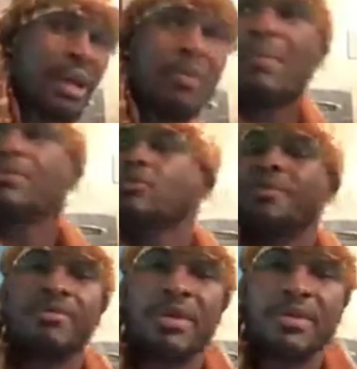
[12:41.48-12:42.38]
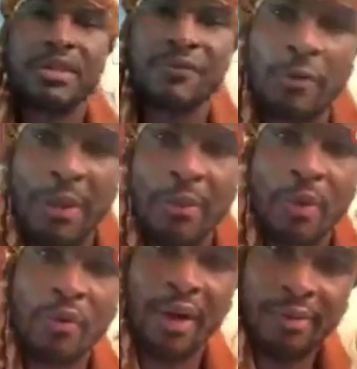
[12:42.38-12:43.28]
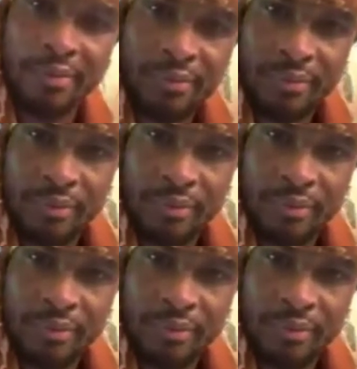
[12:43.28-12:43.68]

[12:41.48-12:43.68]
Now why would you be arrested if your paperwork right?